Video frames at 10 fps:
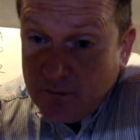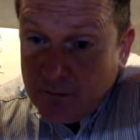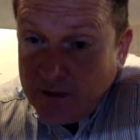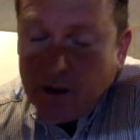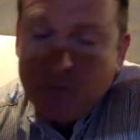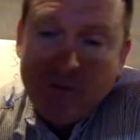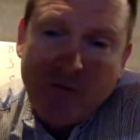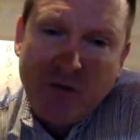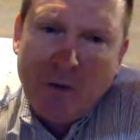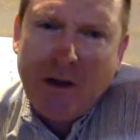And
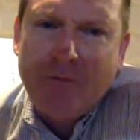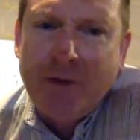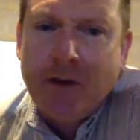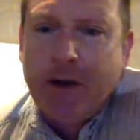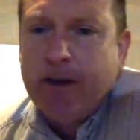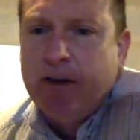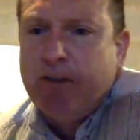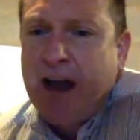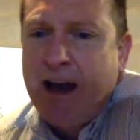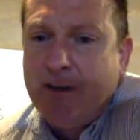so I feel like that is
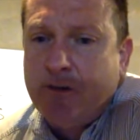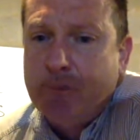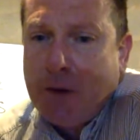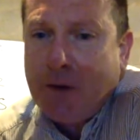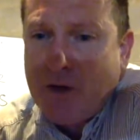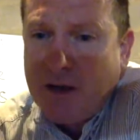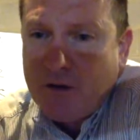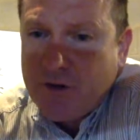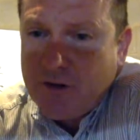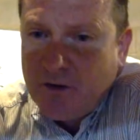kind of spelled
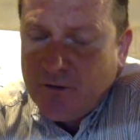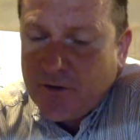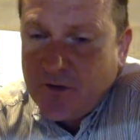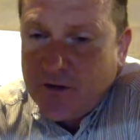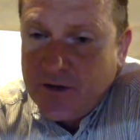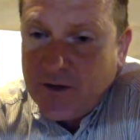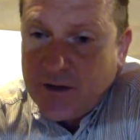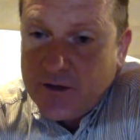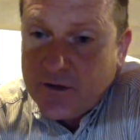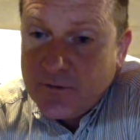out on the study guide.